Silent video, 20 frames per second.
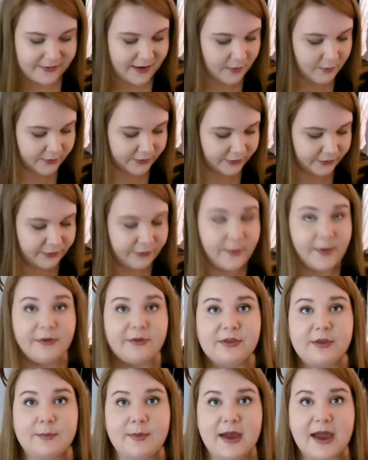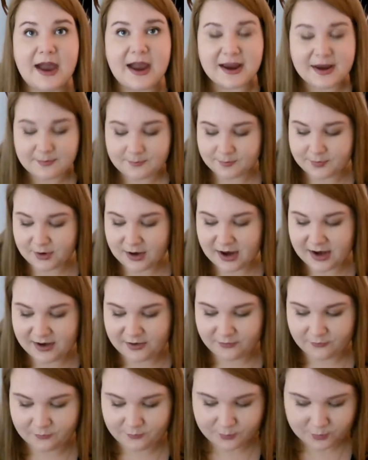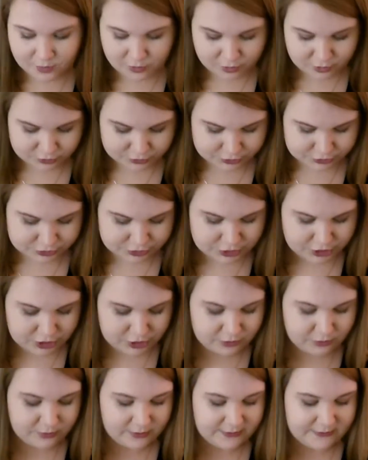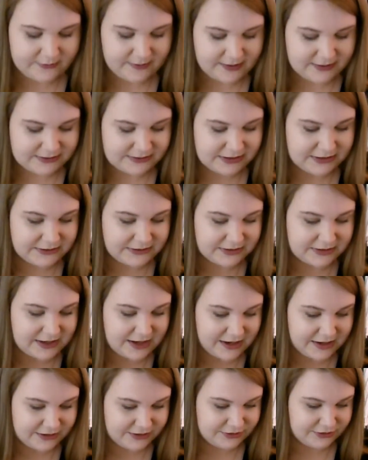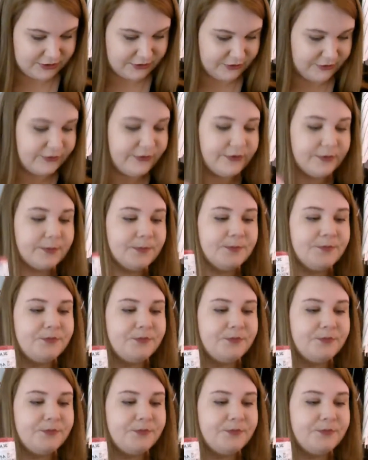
I wasn't supposed to buy, but I have bought 2 scented candles.